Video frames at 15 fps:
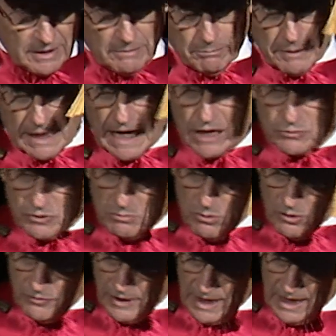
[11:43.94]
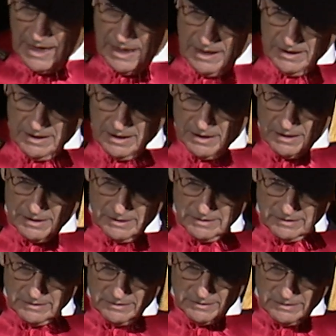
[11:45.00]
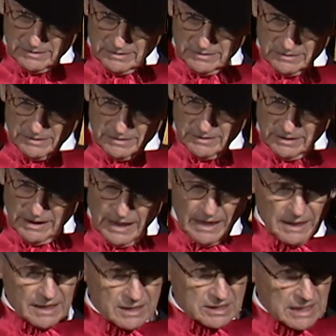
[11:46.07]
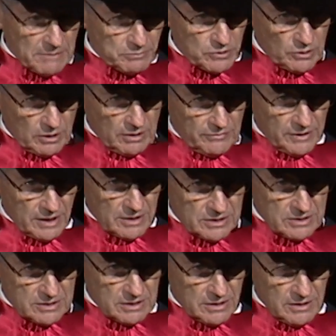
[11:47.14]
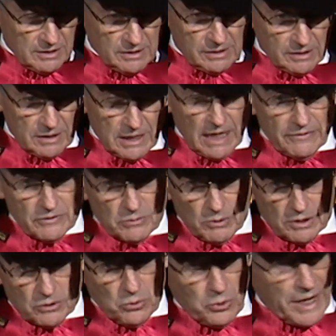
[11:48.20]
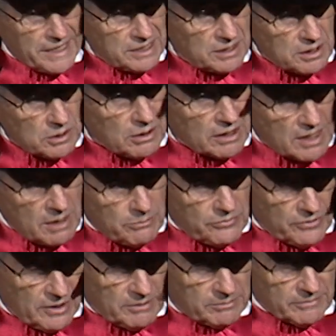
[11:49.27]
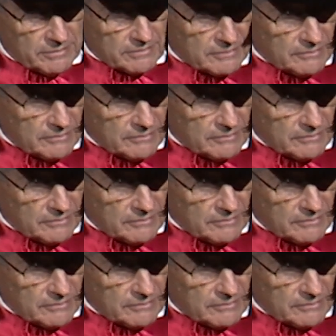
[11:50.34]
But as we move ahead, and accept all of this, you have to wonder where did it all come from?